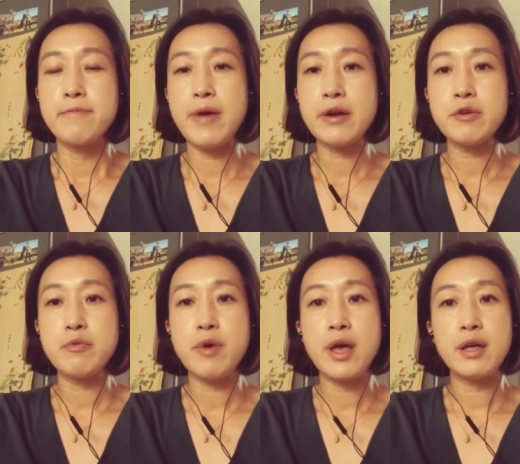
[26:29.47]
"Very
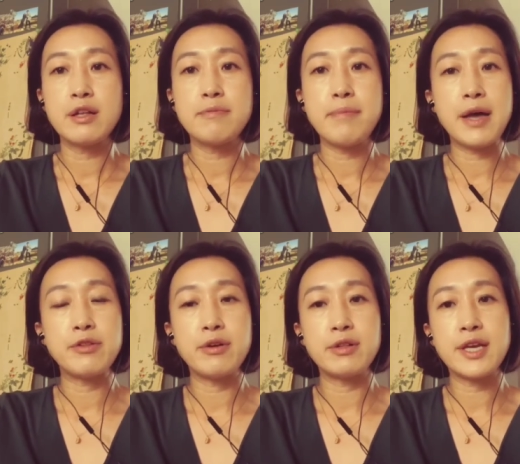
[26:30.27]
well,
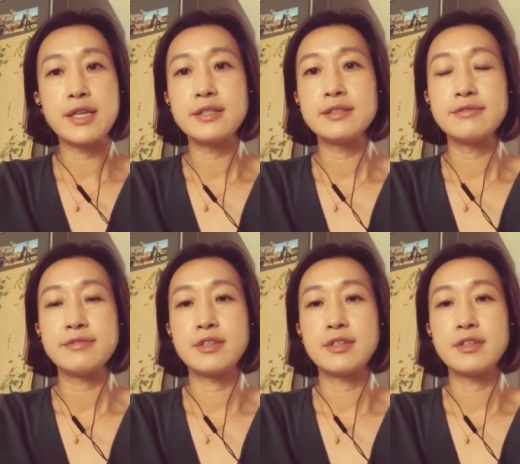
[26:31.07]
Manolin,"